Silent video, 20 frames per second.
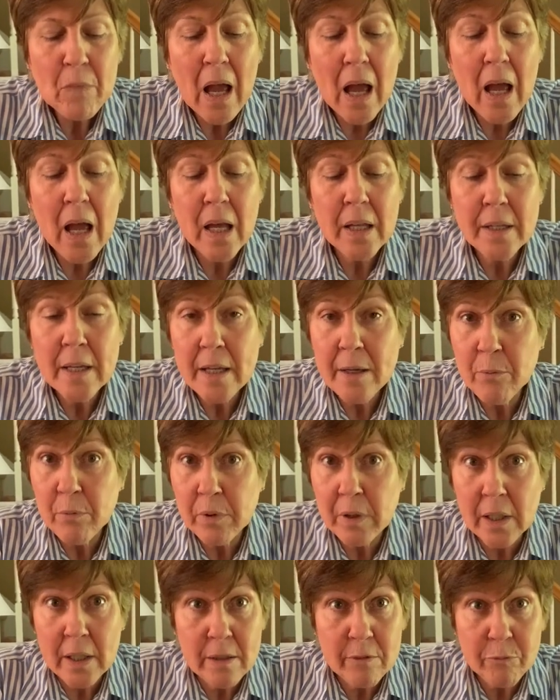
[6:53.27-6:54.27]
And he
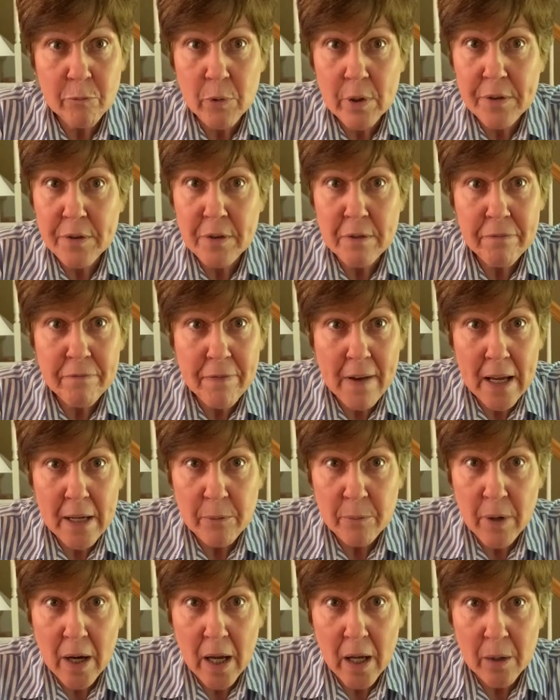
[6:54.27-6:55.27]
lived with the
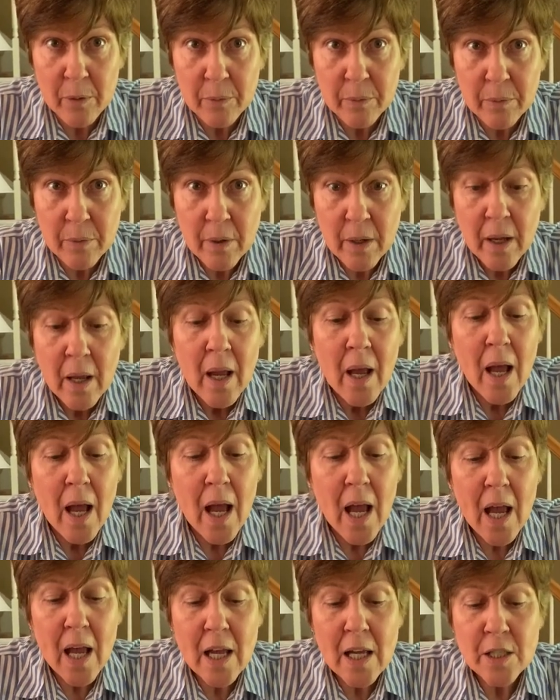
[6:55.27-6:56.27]
Pharaoh
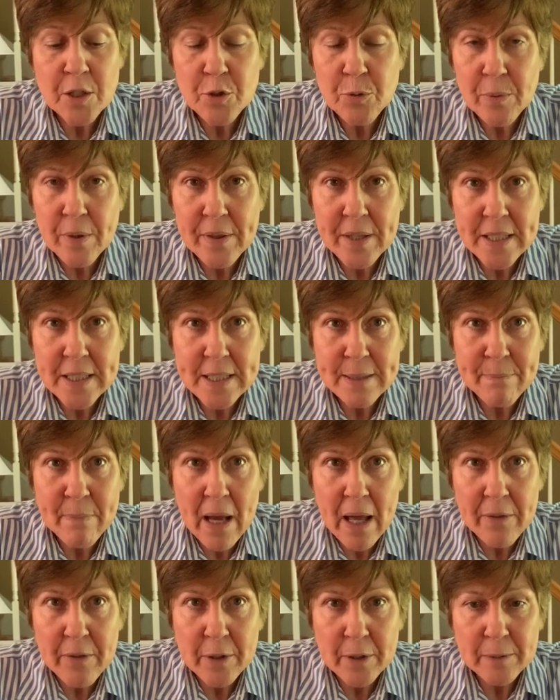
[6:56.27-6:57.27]
and with his
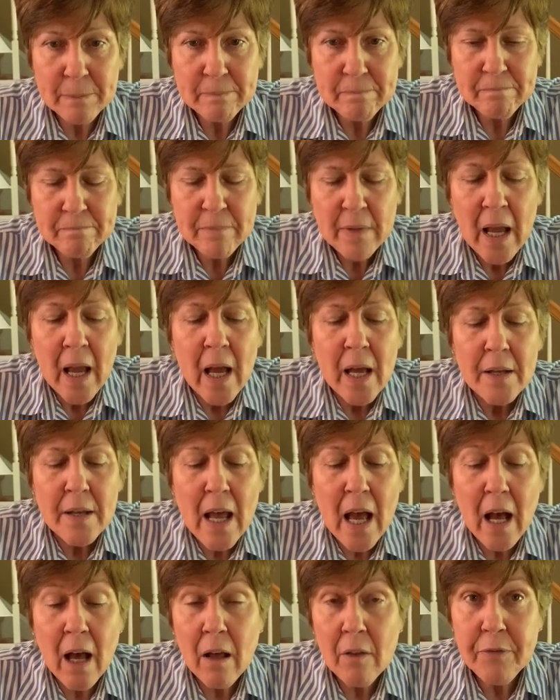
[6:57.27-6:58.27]
mother.
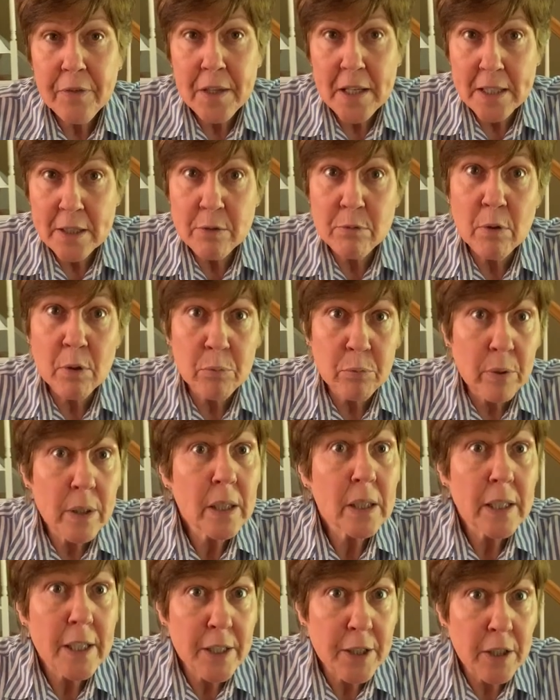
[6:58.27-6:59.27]
Now, things were
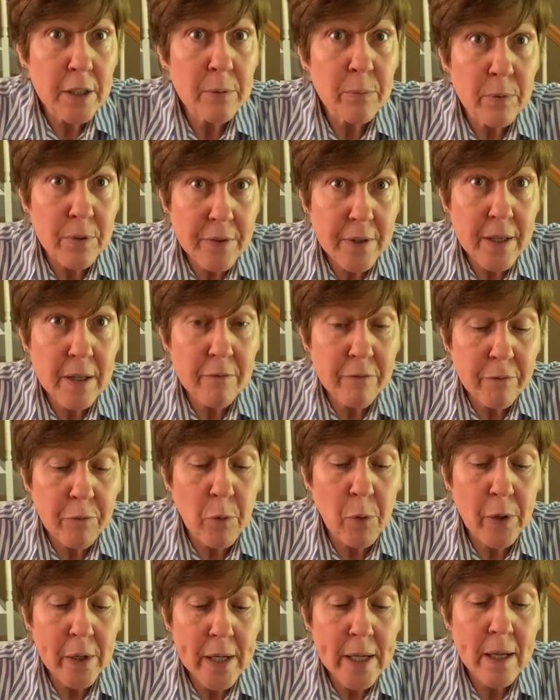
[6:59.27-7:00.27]
really good
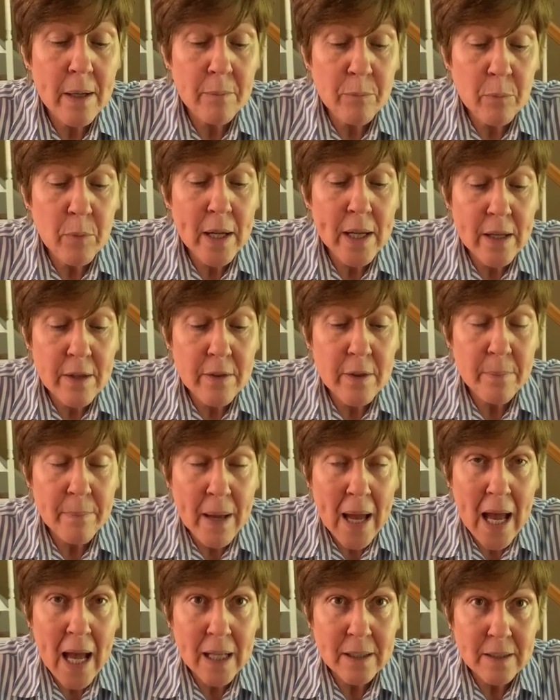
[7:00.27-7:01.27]
for him in the
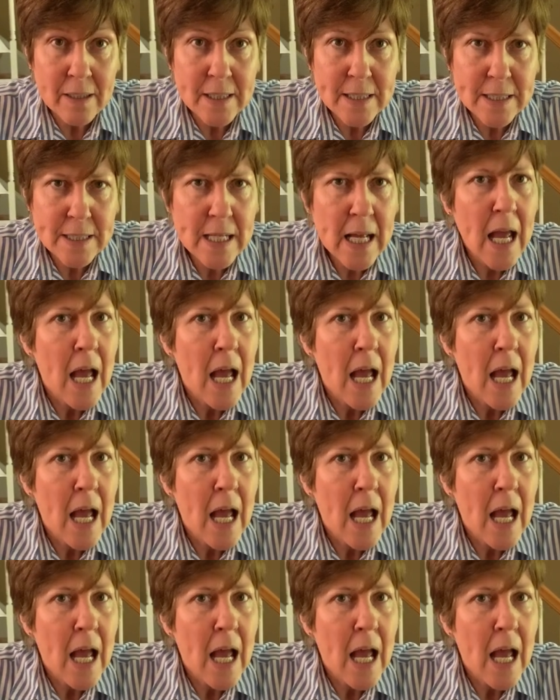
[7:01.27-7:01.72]
palace,